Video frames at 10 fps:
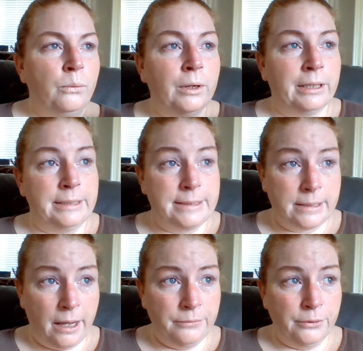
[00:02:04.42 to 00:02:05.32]
What I
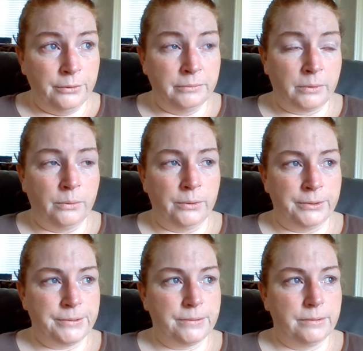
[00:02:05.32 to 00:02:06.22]
discovered, of
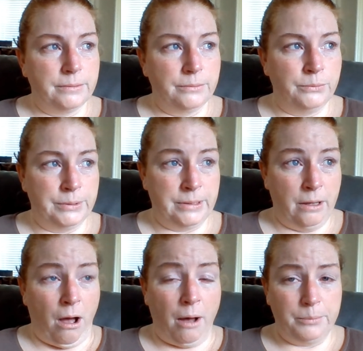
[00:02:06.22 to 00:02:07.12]
course, was
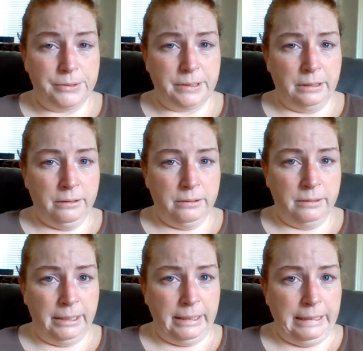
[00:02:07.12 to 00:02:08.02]
the opposite,
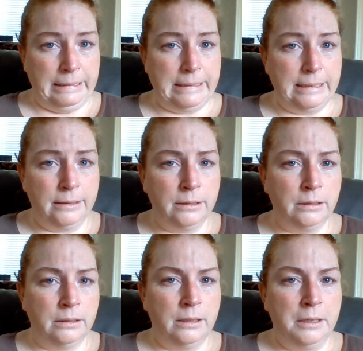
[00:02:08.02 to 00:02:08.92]
that he
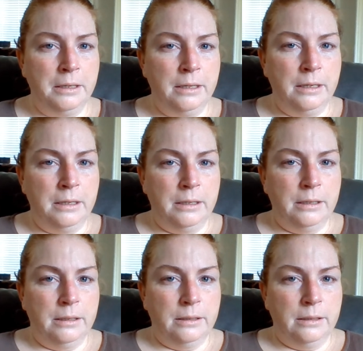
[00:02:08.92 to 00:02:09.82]
didn't
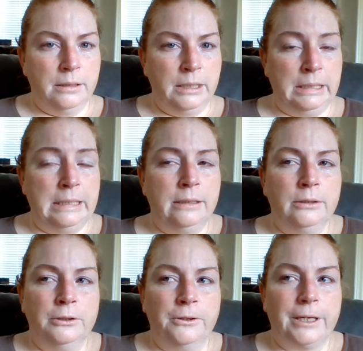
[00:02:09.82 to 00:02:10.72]

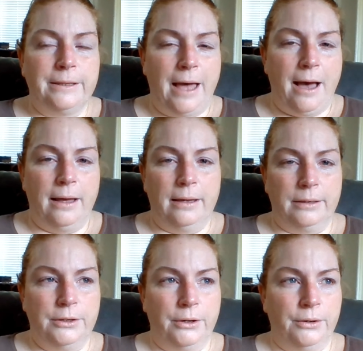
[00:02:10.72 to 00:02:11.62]
look at that
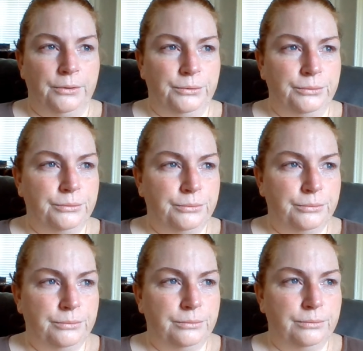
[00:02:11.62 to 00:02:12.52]
and go,
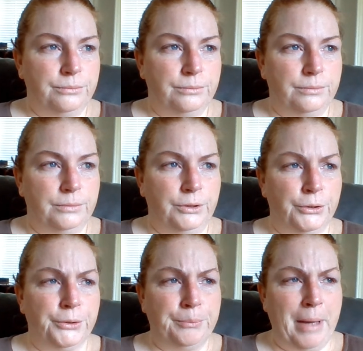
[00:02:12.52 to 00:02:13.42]

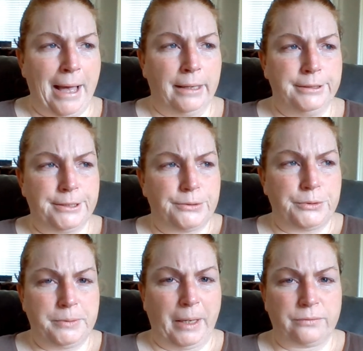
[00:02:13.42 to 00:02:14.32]
you're a bad,
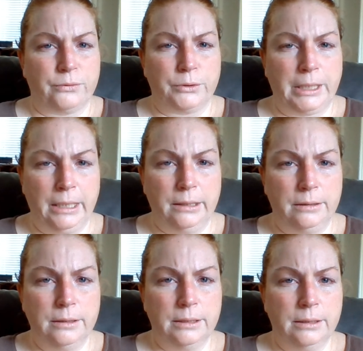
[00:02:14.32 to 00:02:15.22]
disrespectful
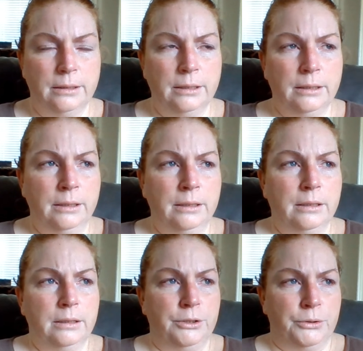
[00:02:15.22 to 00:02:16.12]
kid.
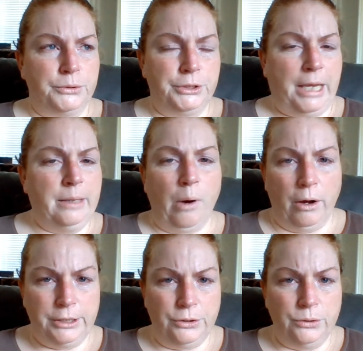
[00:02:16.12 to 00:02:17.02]
Shame
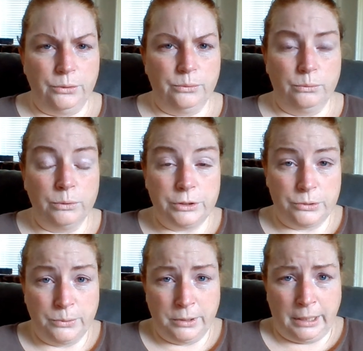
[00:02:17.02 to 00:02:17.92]
on you, which
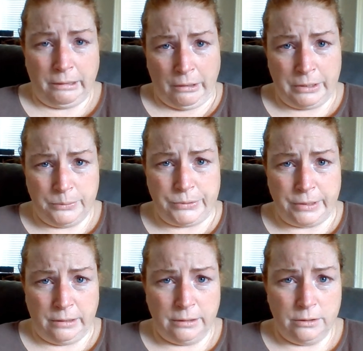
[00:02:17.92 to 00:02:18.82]
is what I thought he
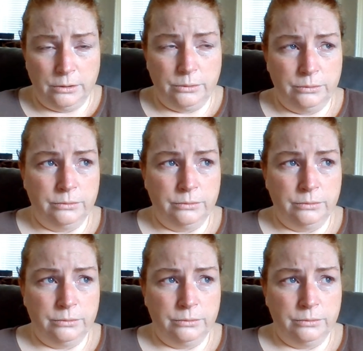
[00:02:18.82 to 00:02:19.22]
was going to do.